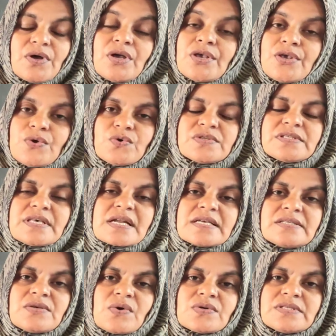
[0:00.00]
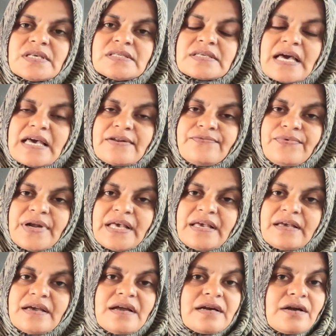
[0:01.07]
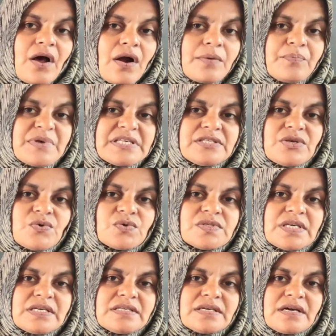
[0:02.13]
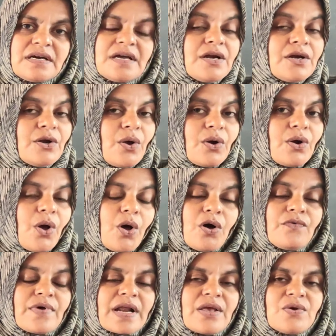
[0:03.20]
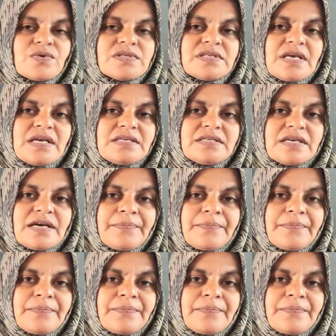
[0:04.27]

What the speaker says: Use the resources carefully, don't misuse it, don't overuse it.